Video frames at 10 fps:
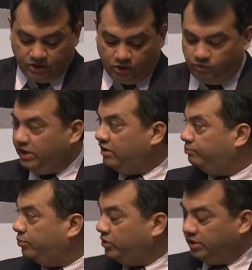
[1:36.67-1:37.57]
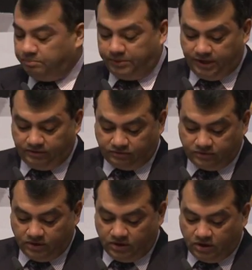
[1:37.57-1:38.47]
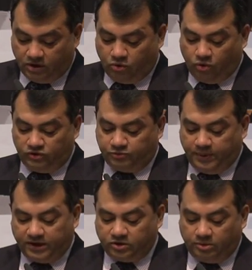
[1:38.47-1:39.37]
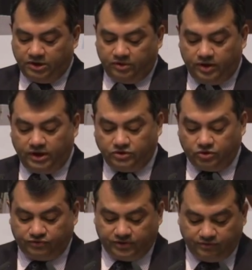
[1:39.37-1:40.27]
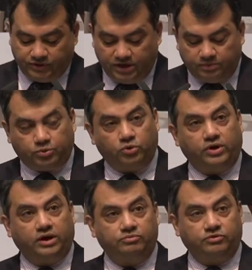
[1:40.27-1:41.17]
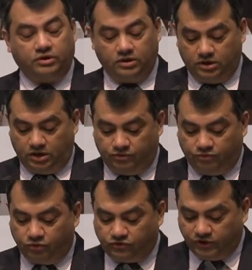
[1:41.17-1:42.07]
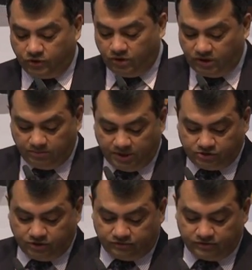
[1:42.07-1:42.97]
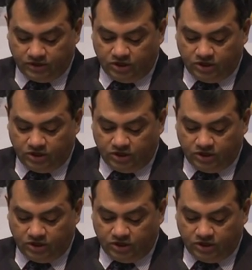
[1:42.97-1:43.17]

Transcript: We have put in place a whole spectrum and range of safety net programs and food security measures